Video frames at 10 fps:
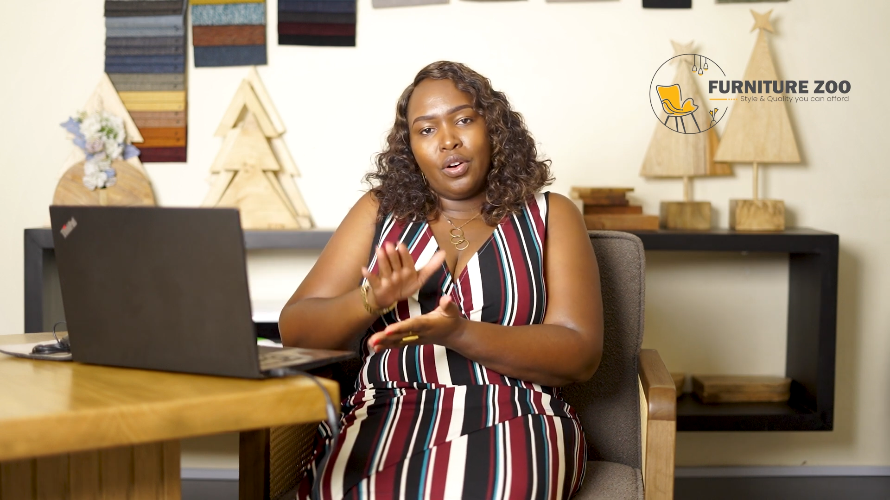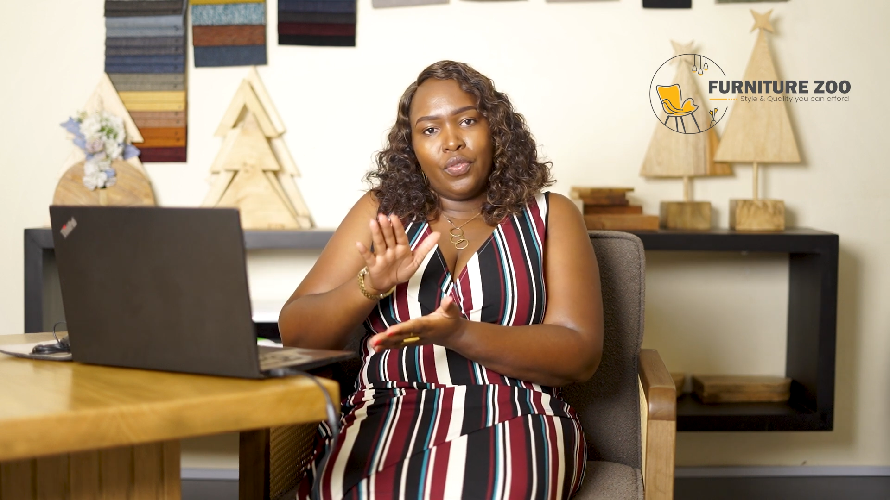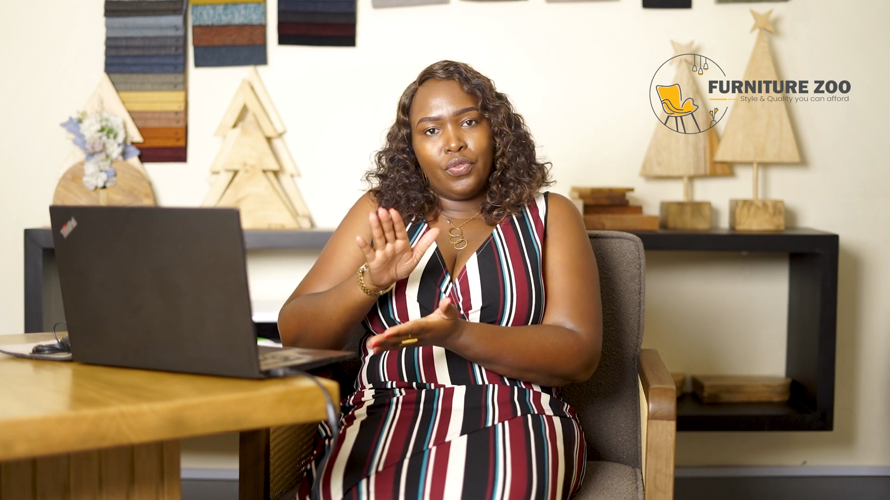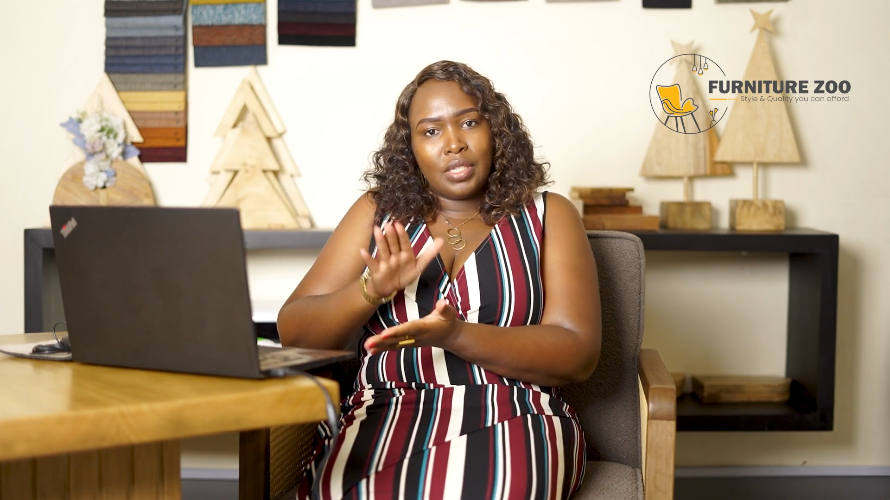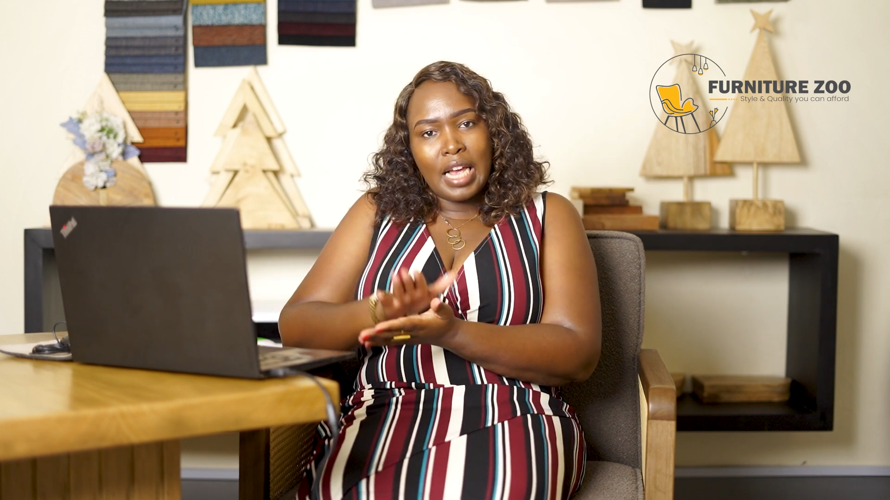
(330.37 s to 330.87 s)

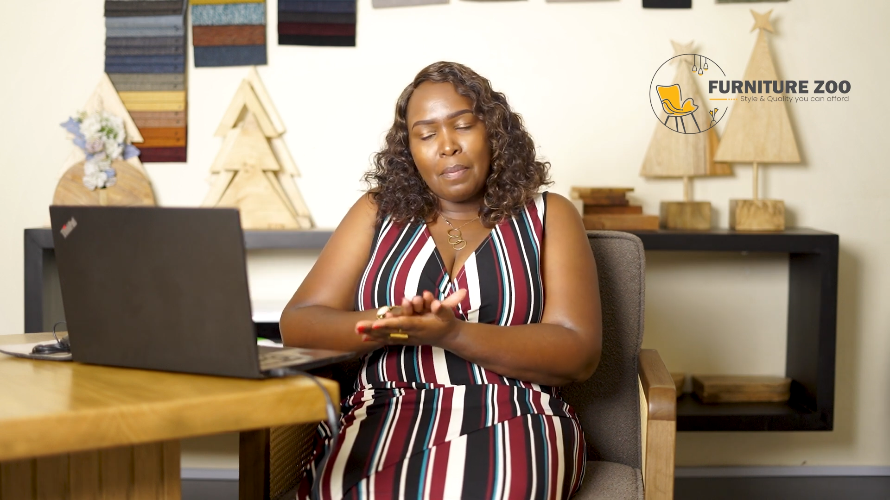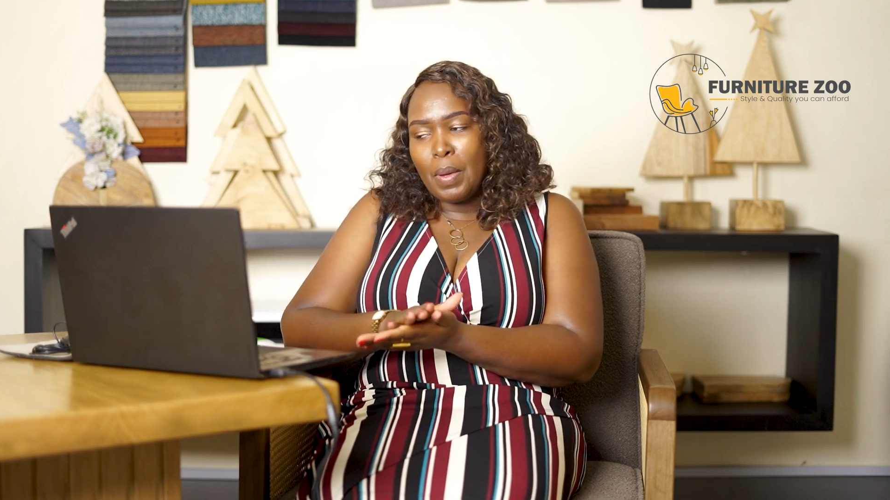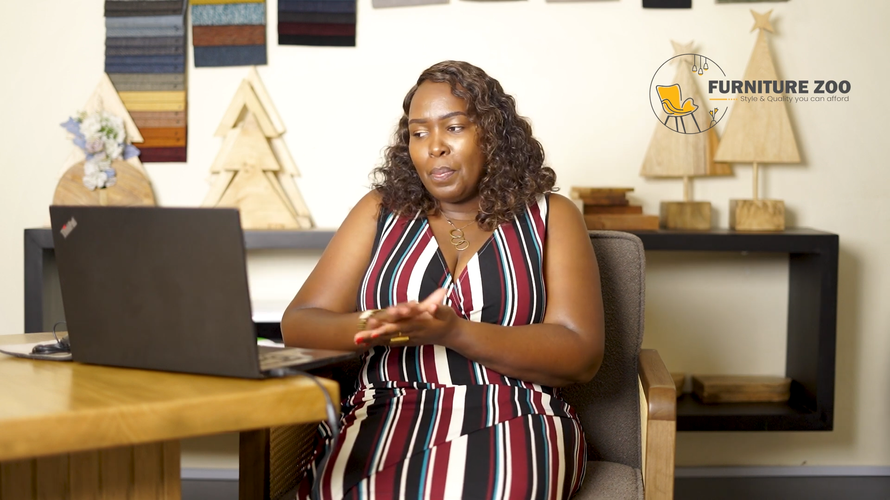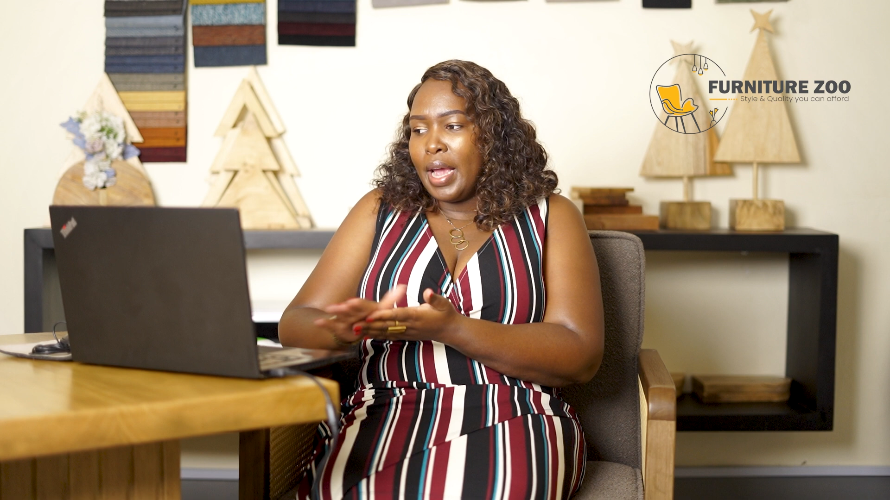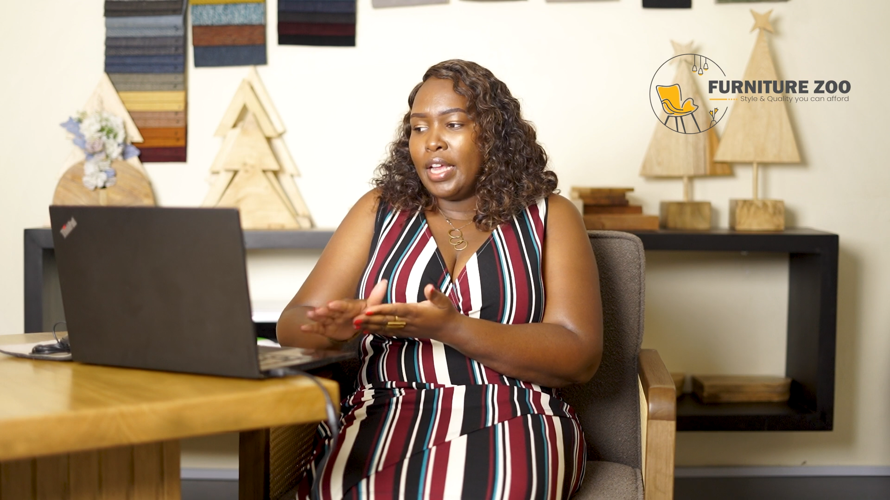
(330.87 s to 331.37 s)
of
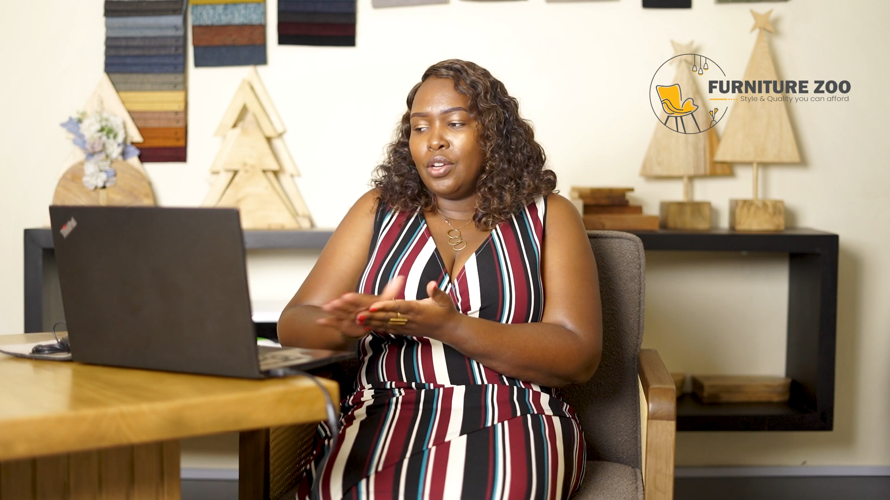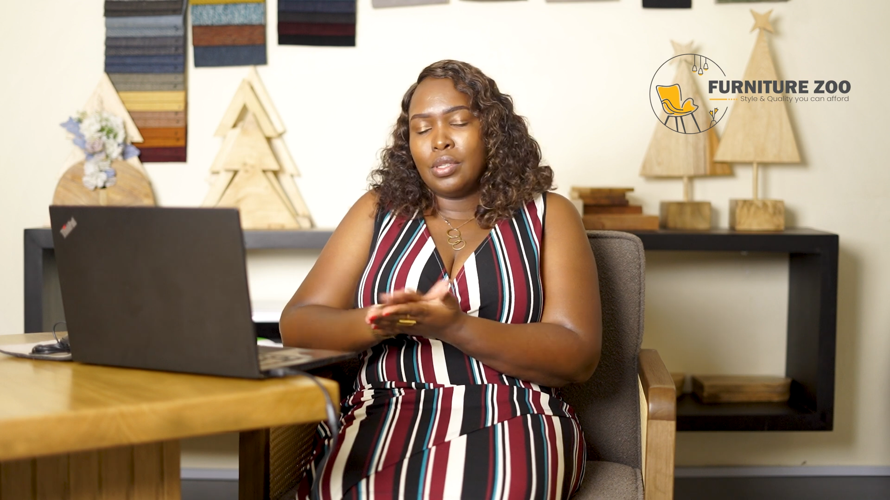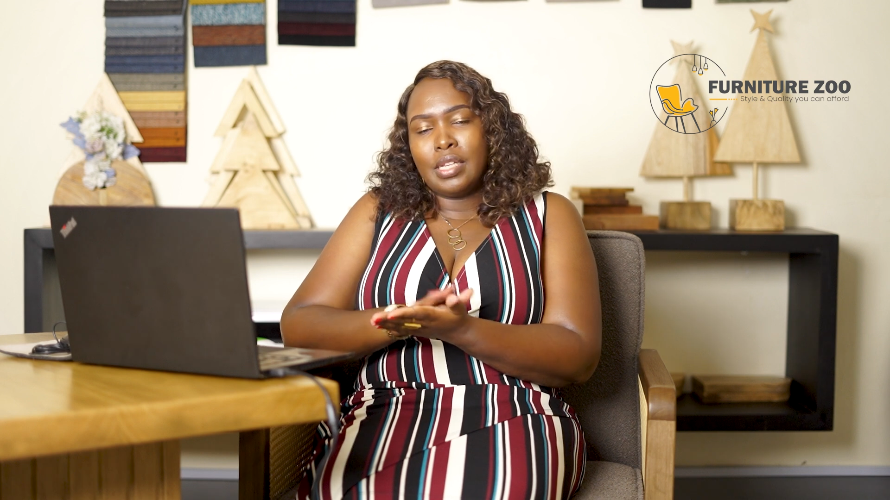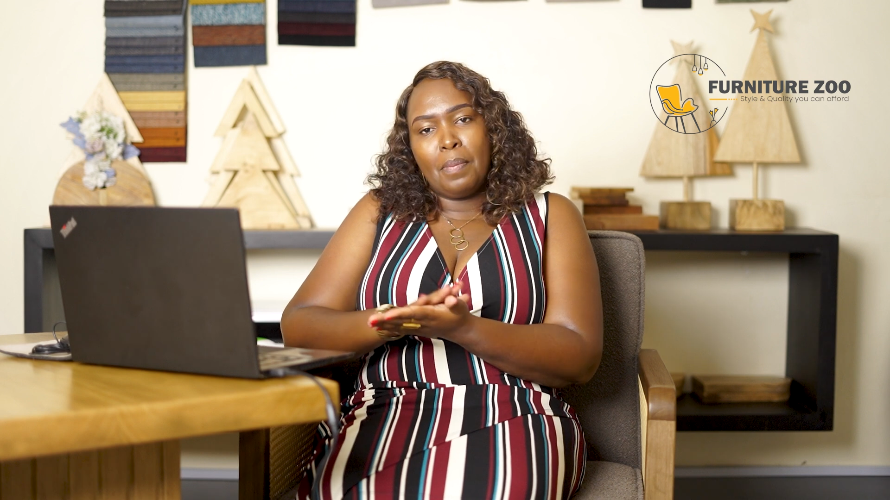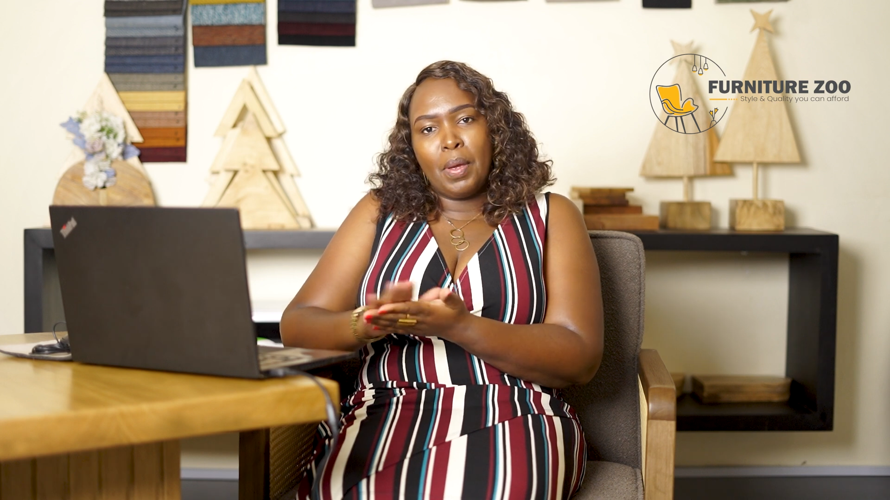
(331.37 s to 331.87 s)
sandpaper and you
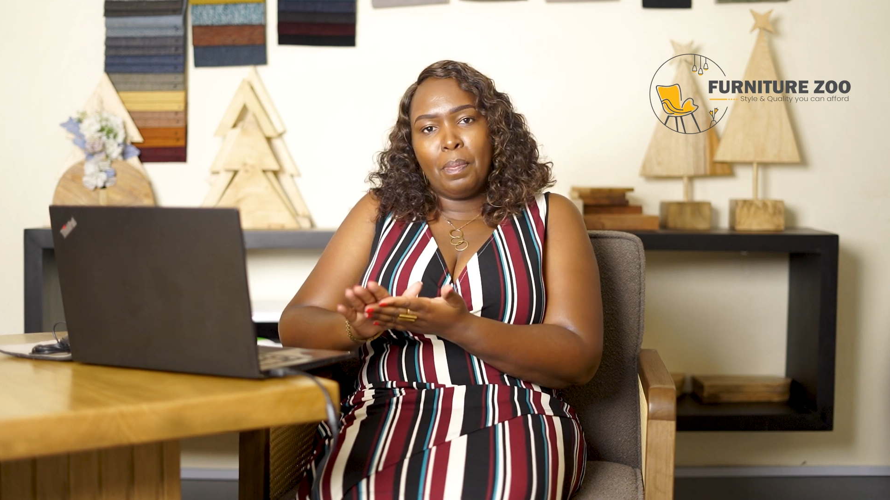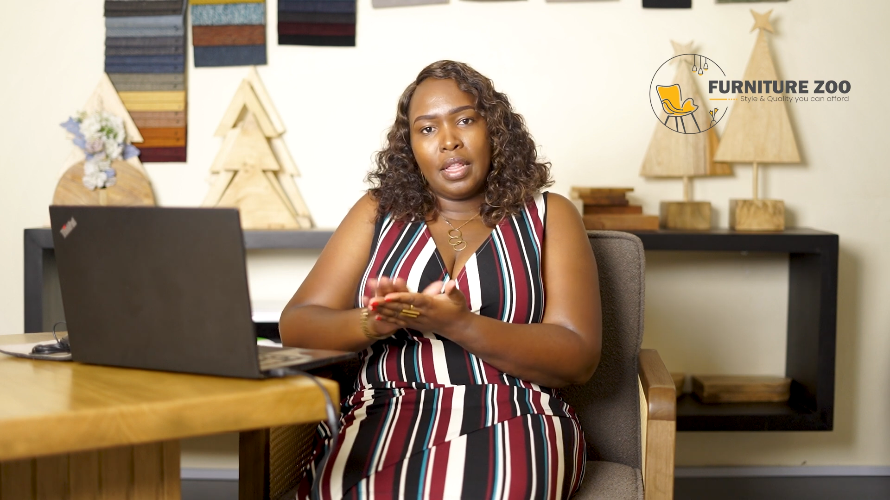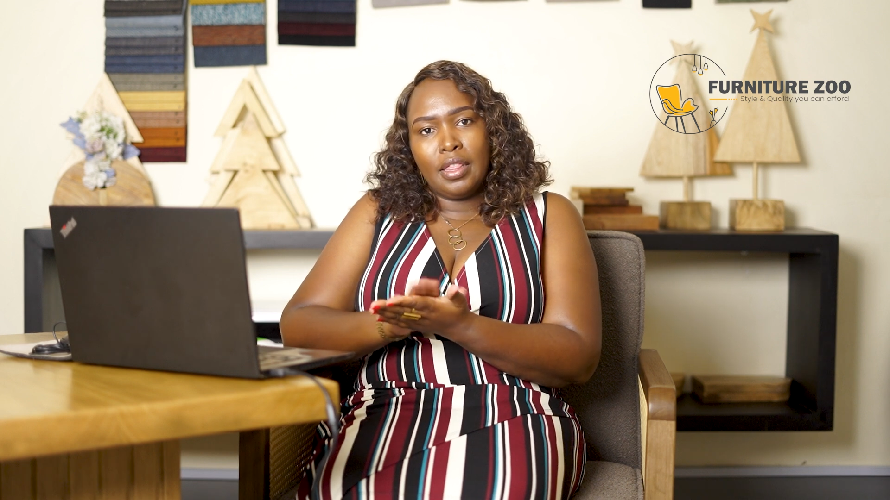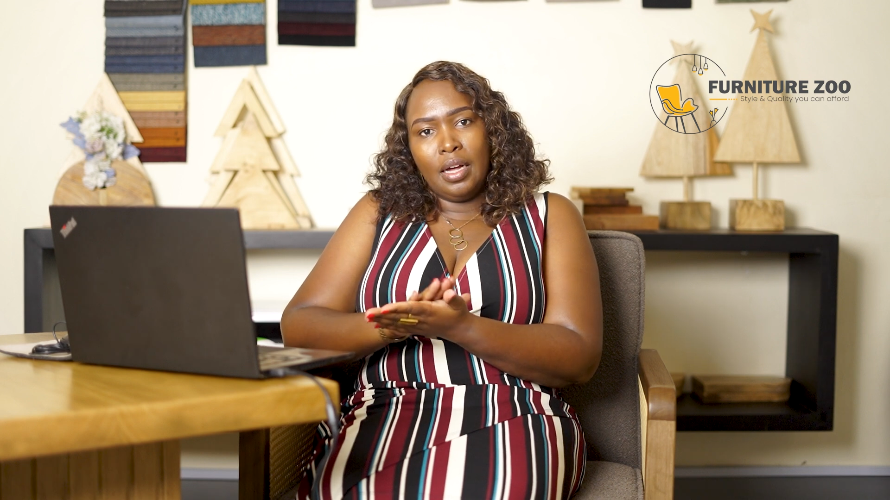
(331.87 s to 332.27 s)
sandpaper